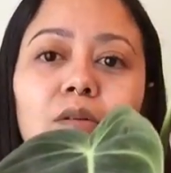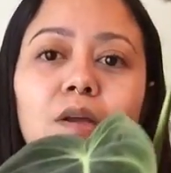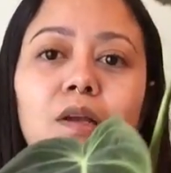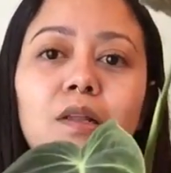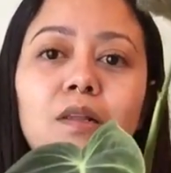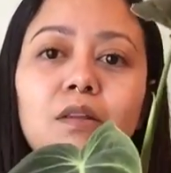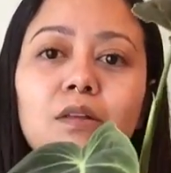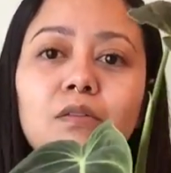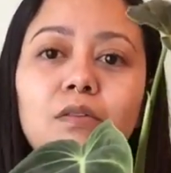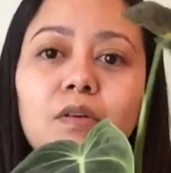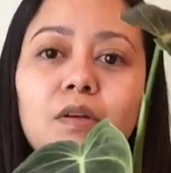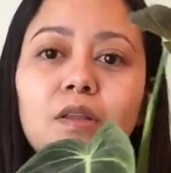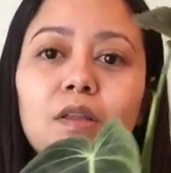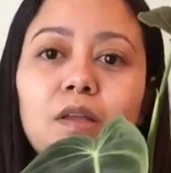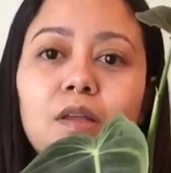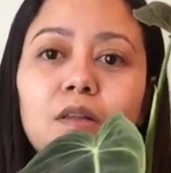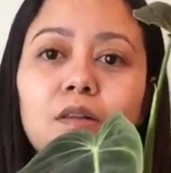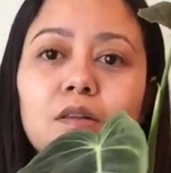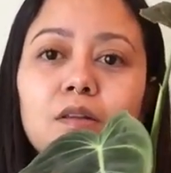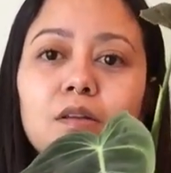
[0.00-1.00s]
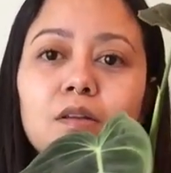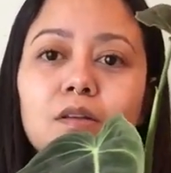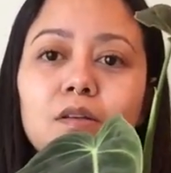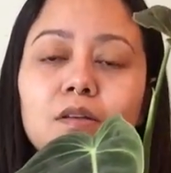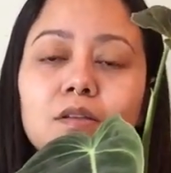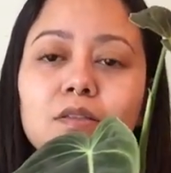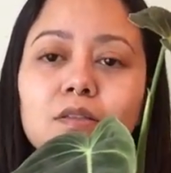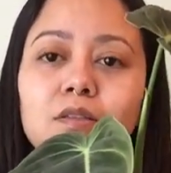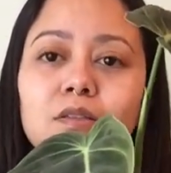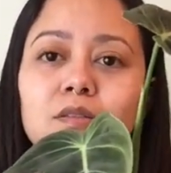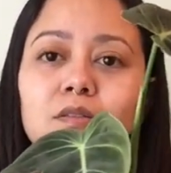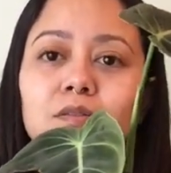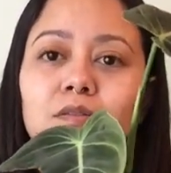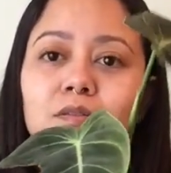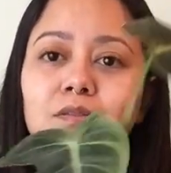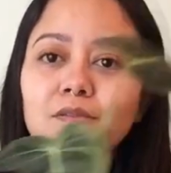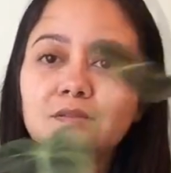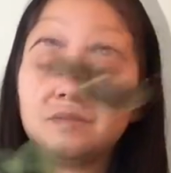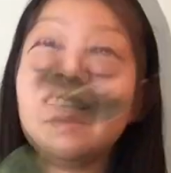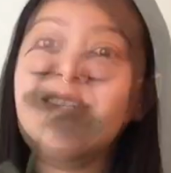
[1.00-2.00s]
I love how that looks.
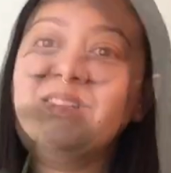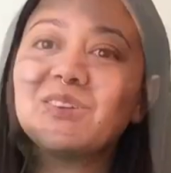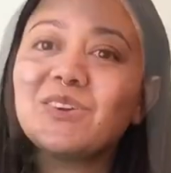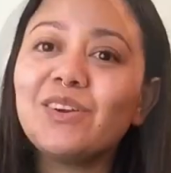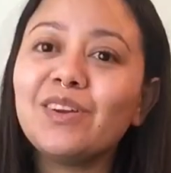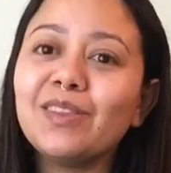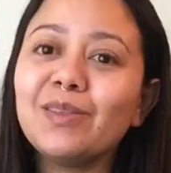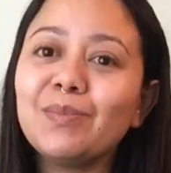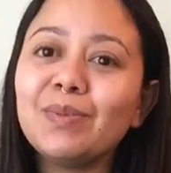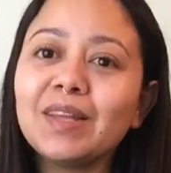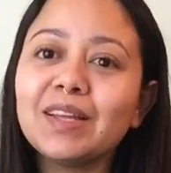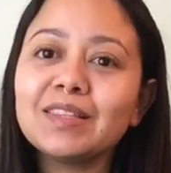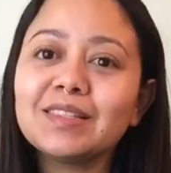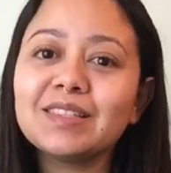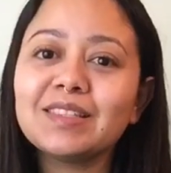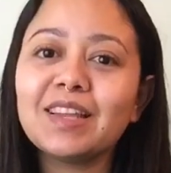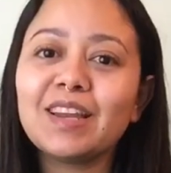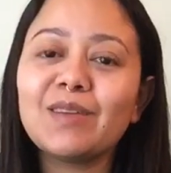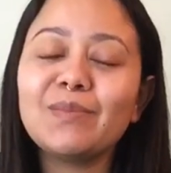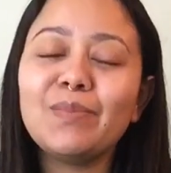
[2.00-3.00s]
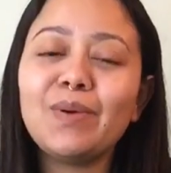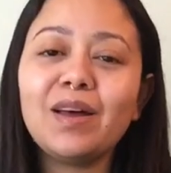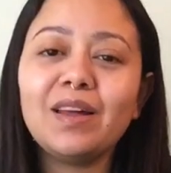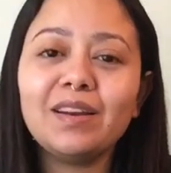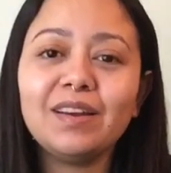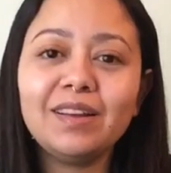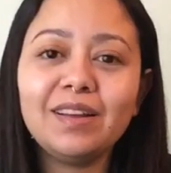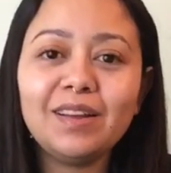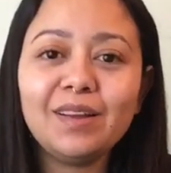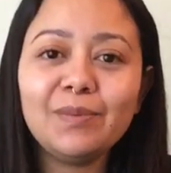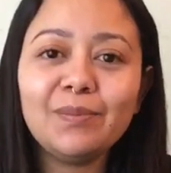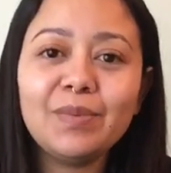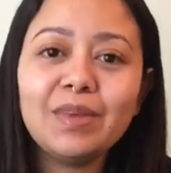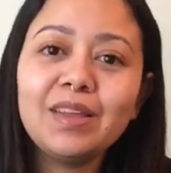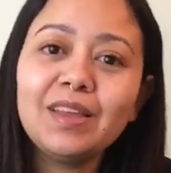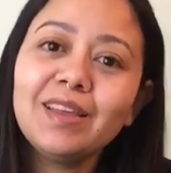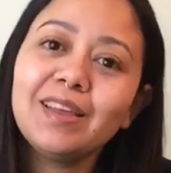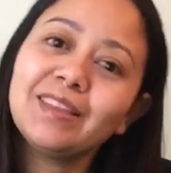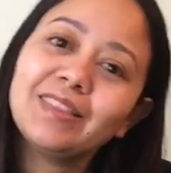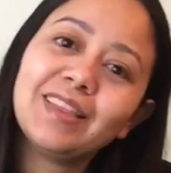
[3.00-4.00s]
These are all the plants that I potted up.
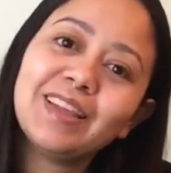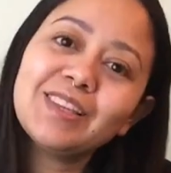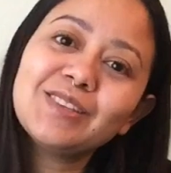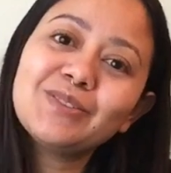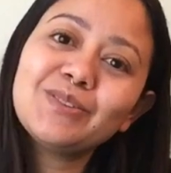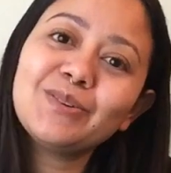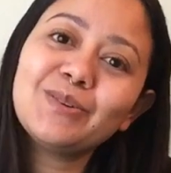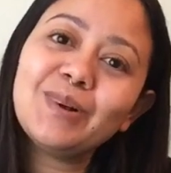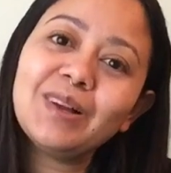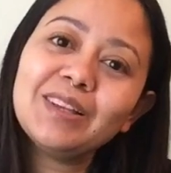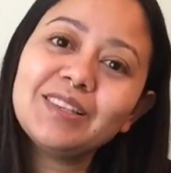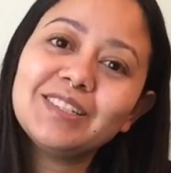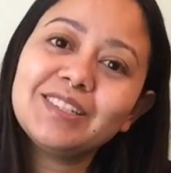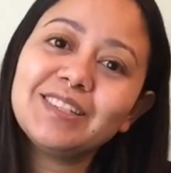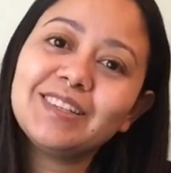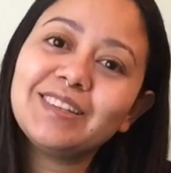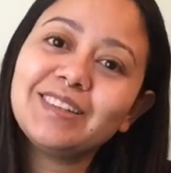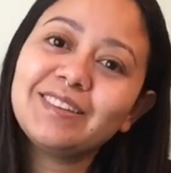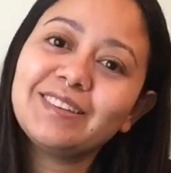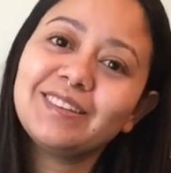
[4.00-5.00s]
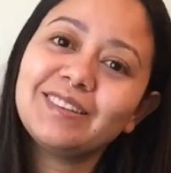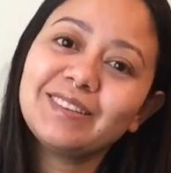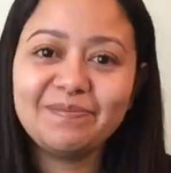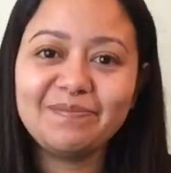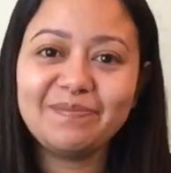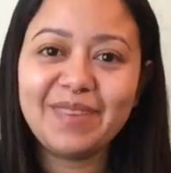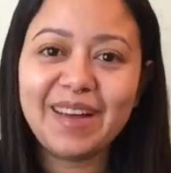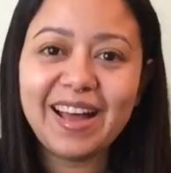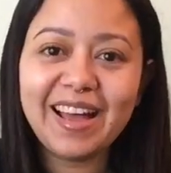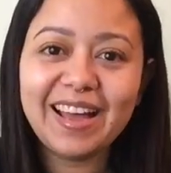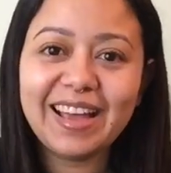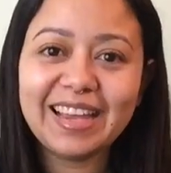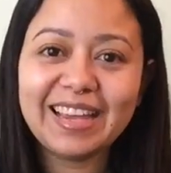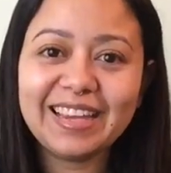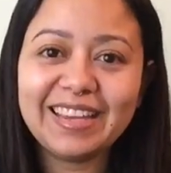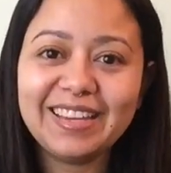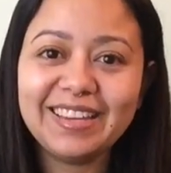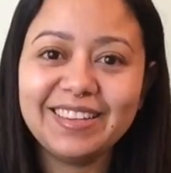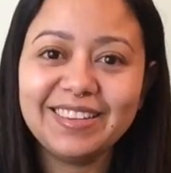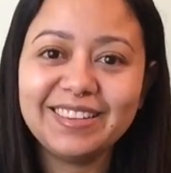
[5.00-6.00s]
Thanks for watching.
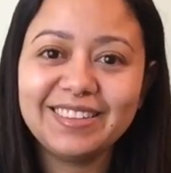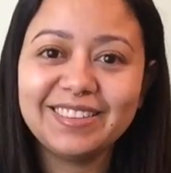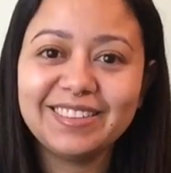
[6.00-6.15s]
Bye.